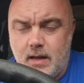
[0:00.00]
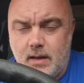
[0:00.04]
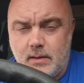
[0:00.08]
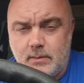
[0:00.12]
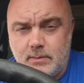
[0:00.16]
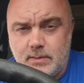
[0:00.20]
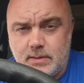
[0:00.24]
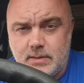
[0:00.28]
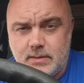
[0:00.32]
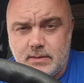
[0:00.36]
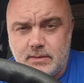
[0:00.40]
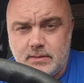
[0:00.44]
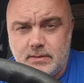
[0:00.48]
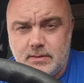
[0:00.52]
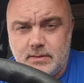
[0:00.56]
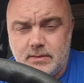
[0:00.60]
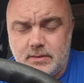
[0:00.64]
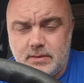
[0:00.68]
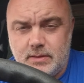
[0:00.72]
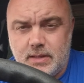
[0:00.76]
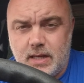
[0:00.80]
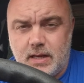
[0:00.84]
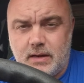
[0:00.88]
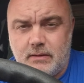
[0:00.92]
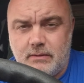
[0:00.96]
house,
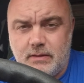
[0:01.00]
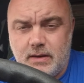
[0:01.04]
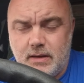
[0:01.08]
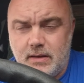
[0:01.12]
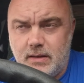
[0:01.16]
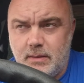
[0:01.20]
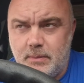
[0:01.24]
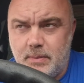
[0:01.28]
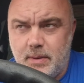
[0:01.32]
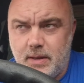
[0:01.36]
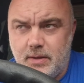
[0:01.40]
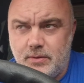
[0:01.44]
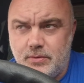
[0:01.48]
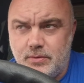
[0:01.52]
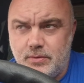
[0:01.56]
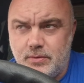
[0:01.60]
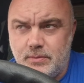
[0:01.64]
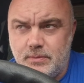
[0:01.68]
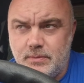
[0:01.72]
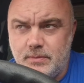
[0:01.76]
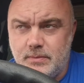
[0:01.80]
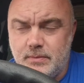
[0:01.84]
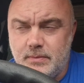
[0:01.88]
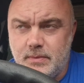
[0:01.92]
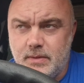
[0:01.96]
decorating the
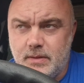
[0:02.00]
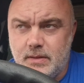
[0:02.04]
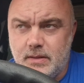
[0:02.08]
bedroom,